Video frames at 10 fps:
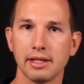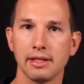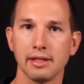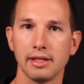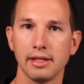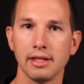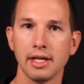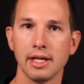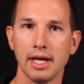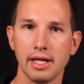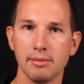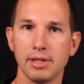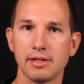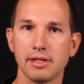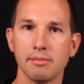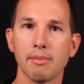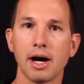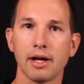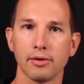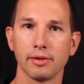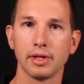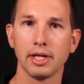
in the A.B.C model.